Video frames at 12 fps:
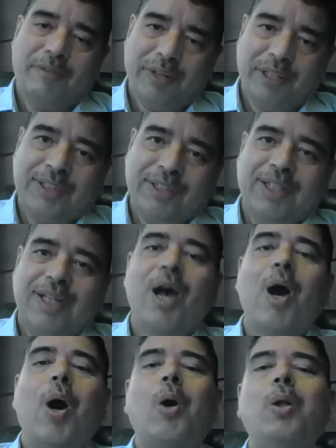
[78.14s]
I wish
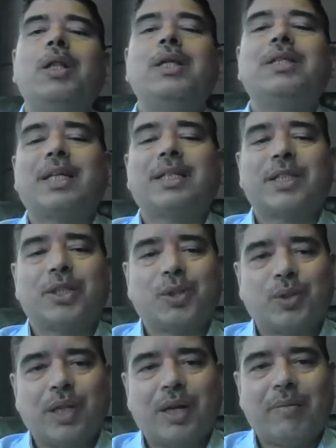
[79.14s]
all the success
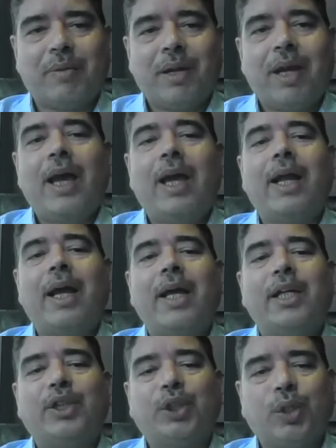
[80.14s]
to them, and I
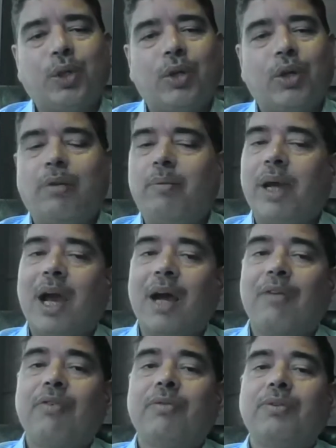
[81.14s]
assure on
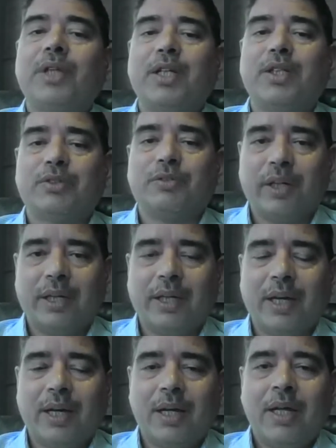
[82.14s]
behalf of CIS of
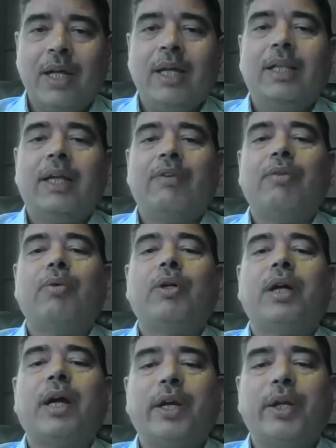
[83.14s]
India that we
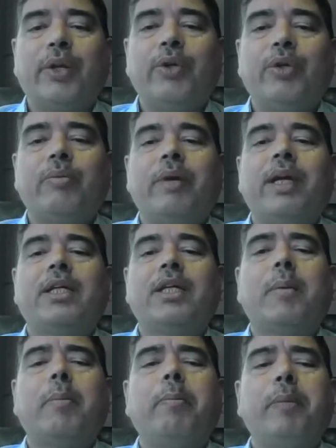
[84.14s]
would continue to make
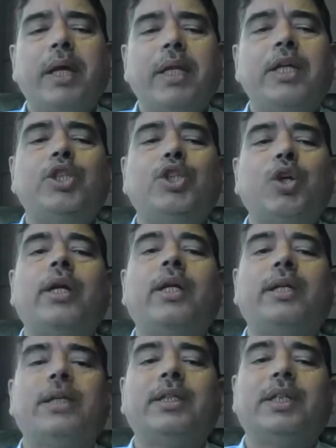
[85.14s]
many
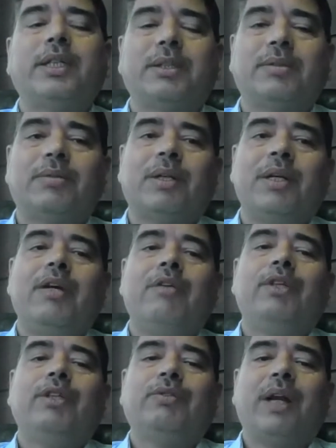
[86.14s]
joint initiatives
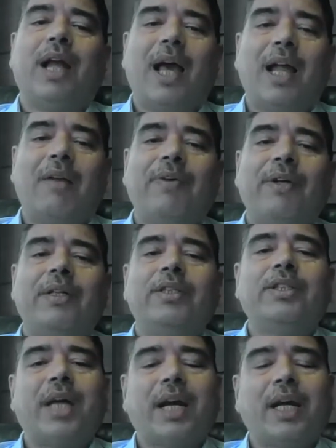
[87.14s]
which will help in
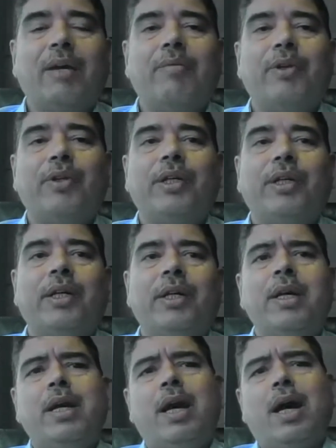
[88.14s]
tech community,
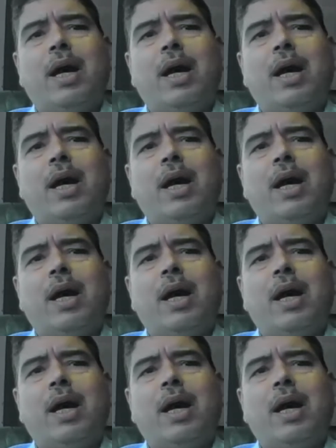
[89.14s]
